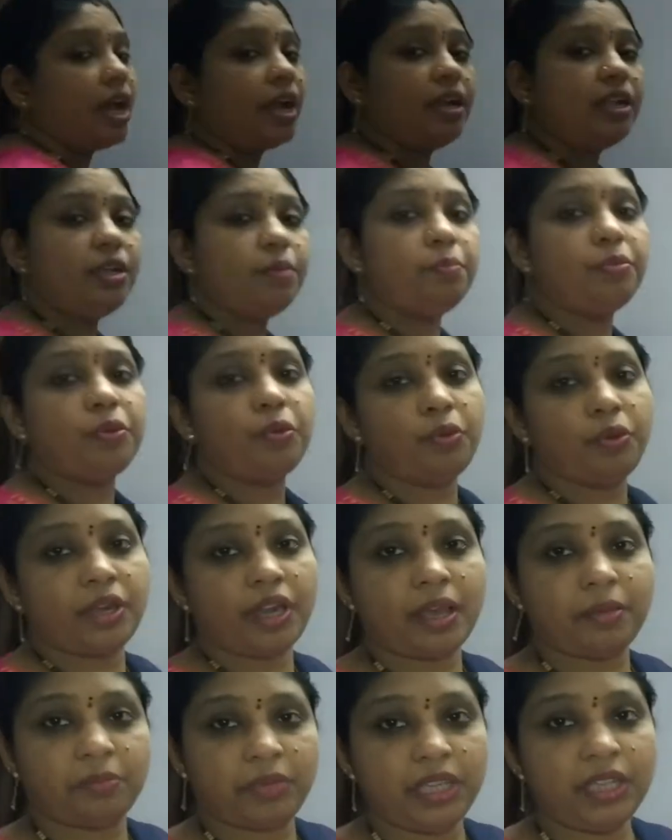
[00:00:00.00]
and
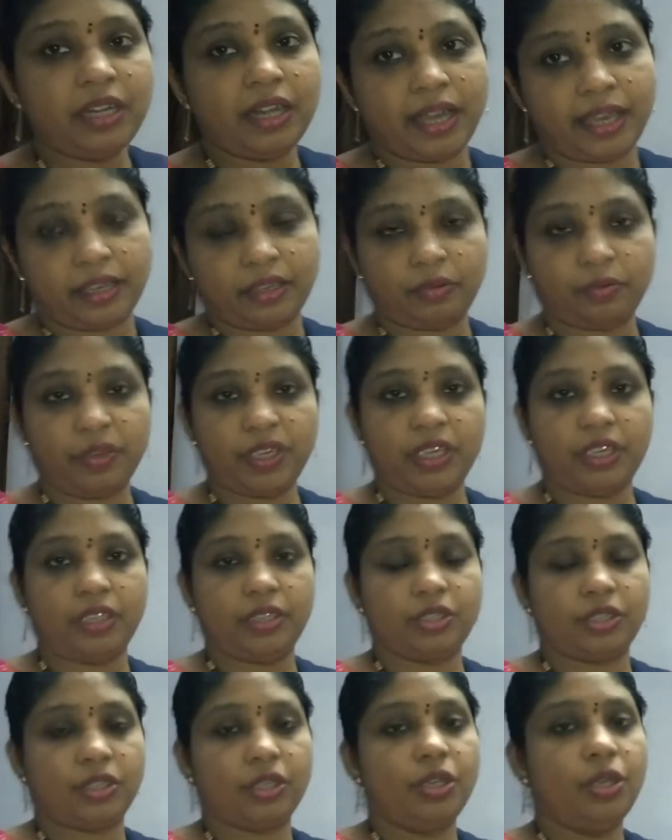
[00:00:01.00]
programming language.